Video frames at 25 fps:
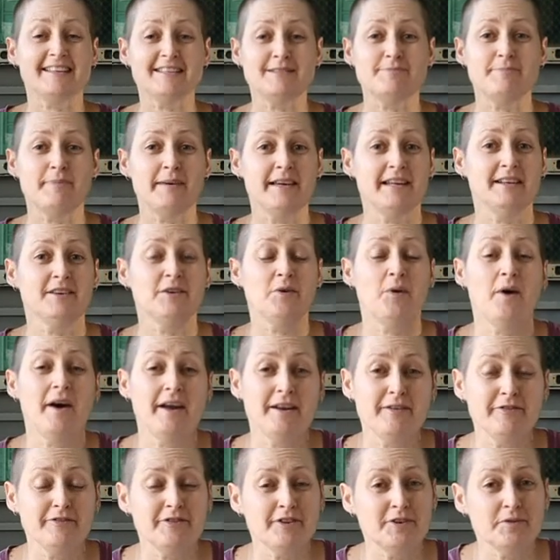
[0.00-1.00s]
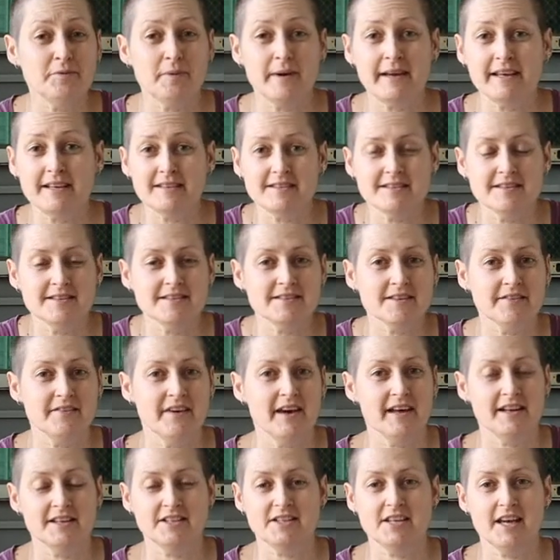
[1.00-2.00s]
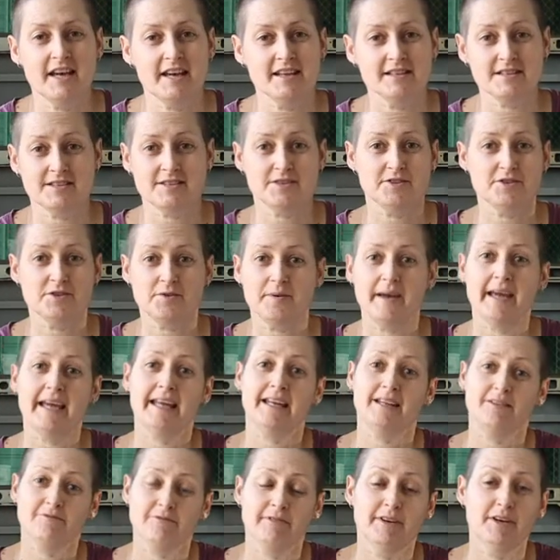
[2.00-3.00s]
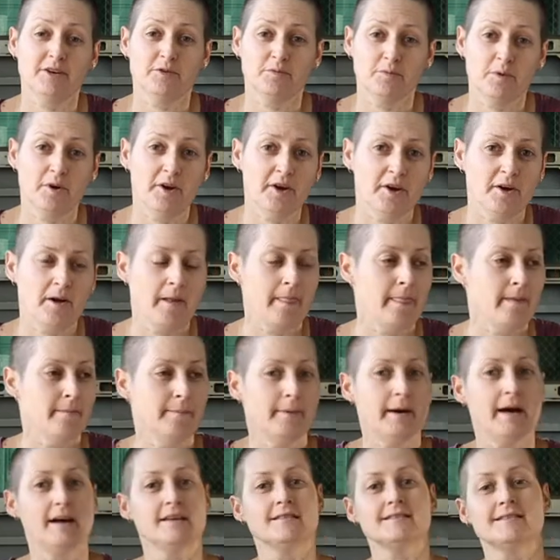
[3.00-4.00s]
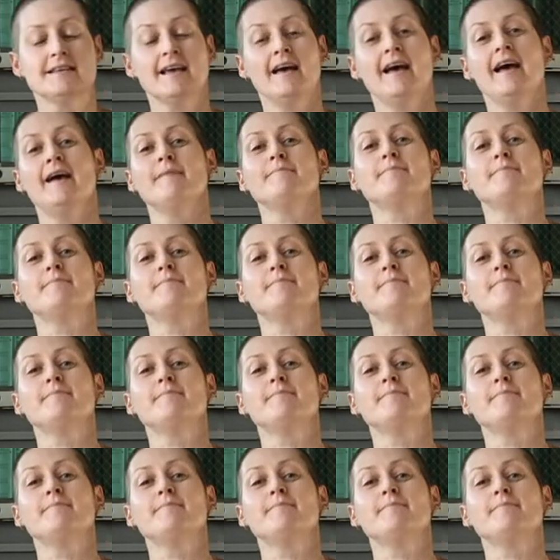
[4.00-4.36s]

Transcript: It's been quite a few weeks since I've had a chance to do any real work on the bus,